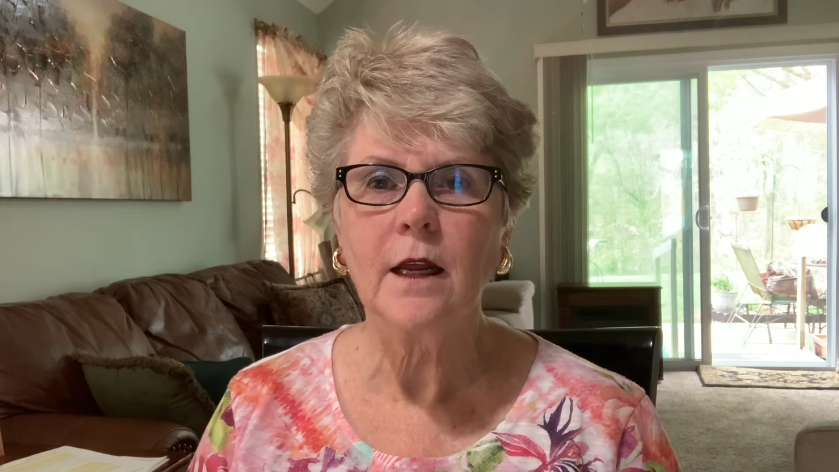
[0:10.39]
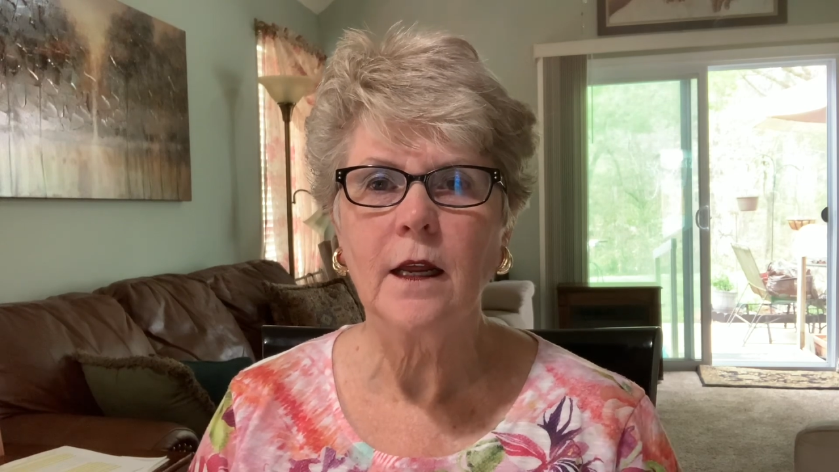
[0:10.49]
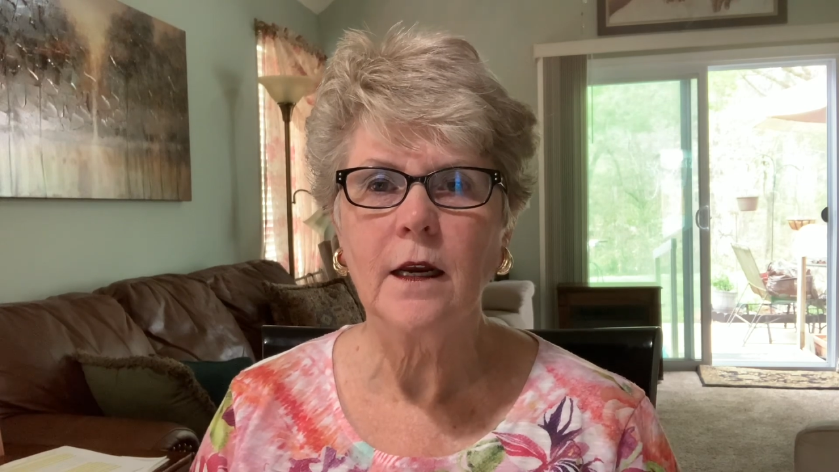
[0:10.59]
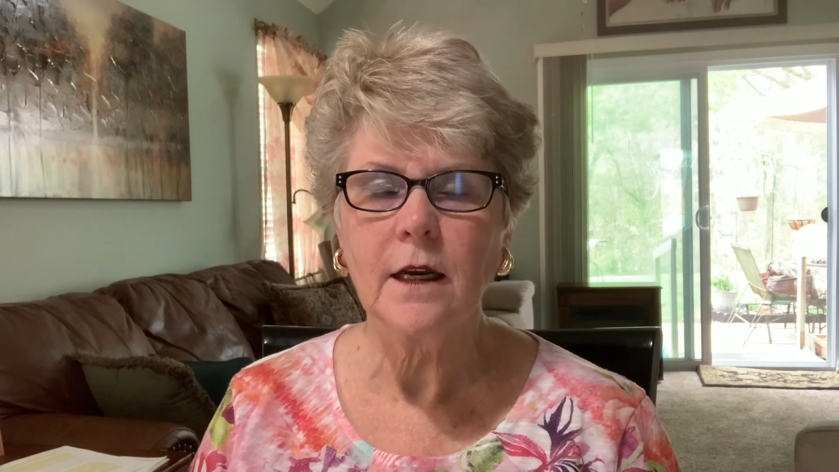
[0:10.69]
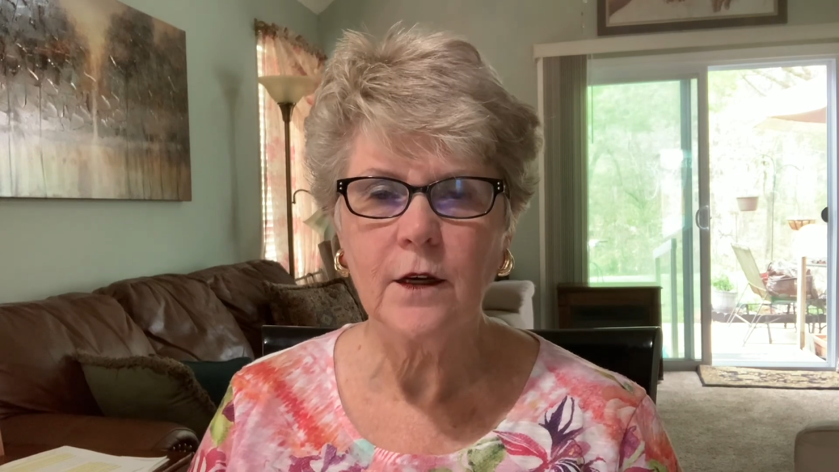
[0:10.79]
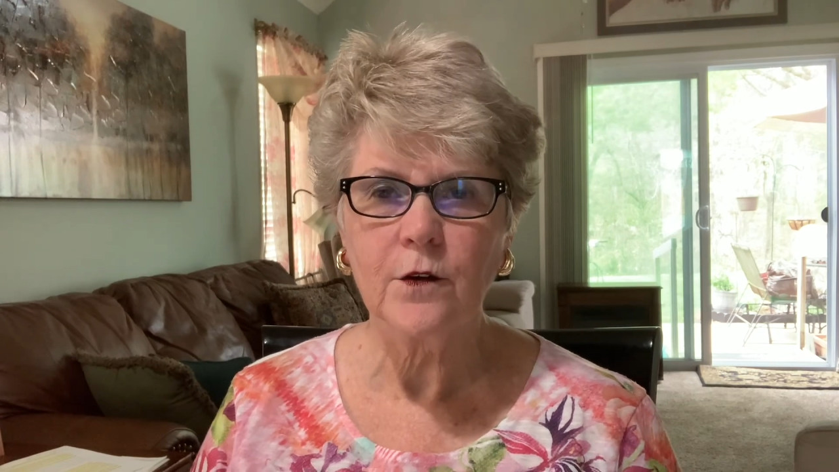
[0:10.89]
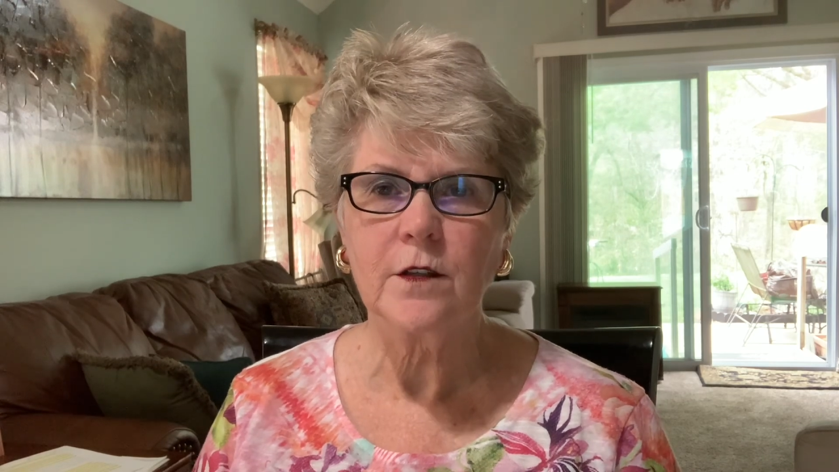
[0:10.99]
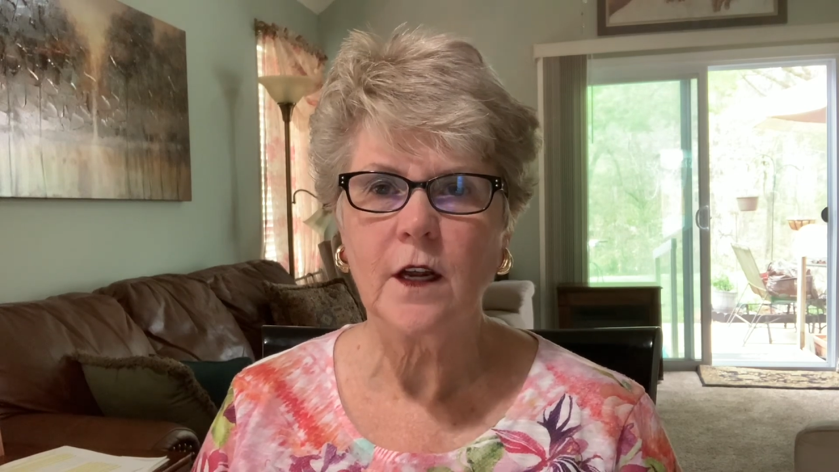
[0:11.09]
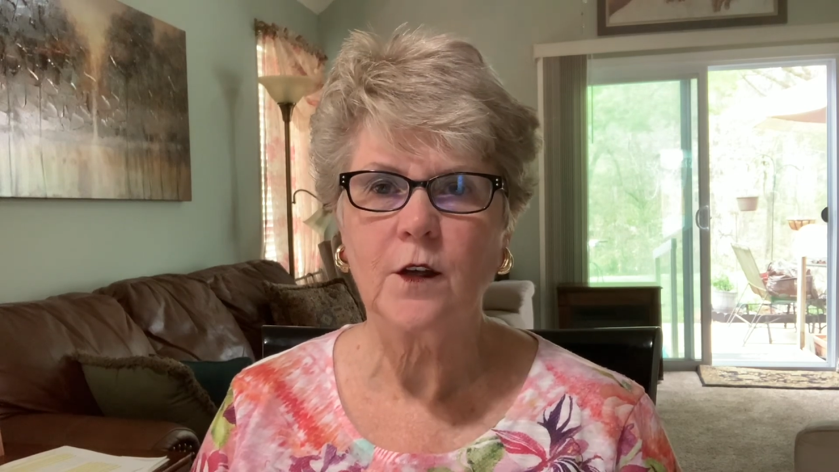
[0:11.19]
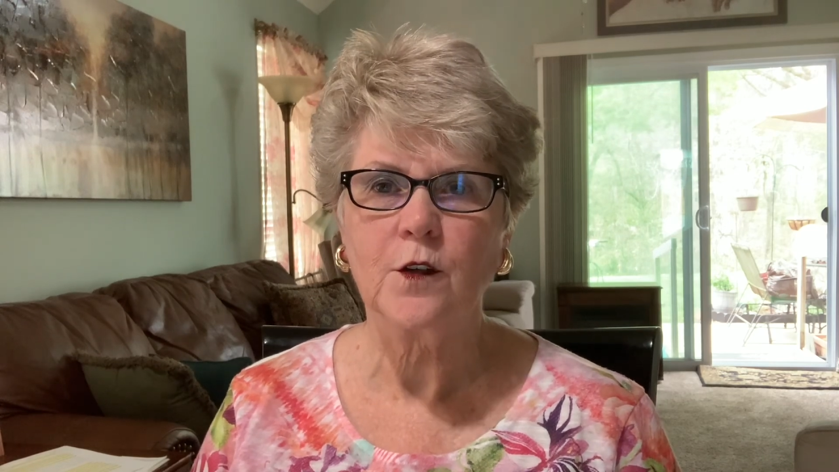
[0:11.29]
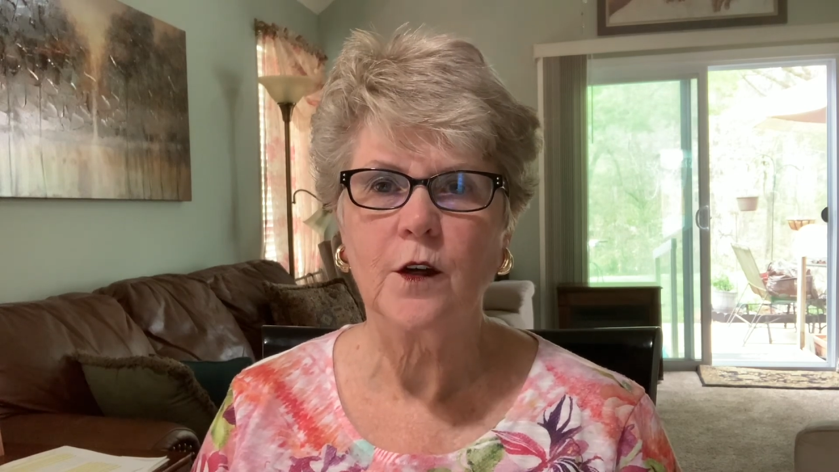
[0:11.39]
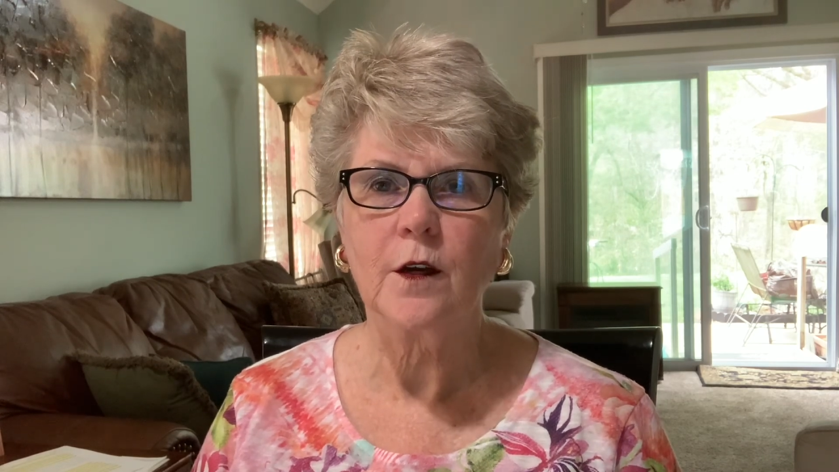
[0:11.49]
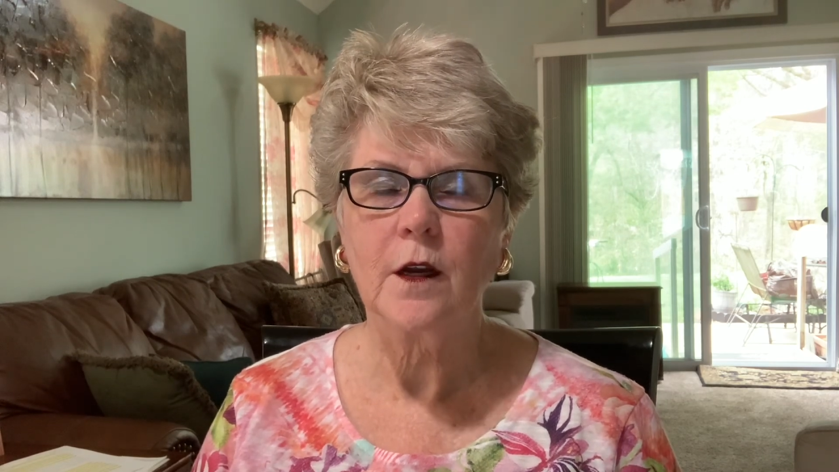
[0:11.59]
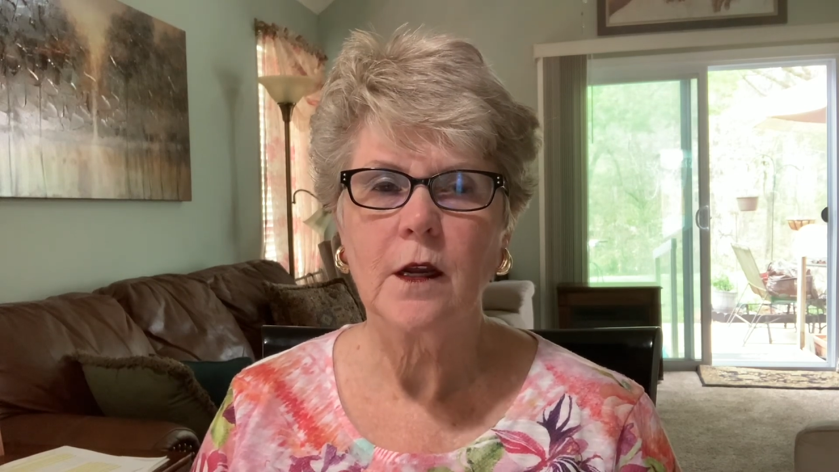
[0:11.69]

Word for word: an intersection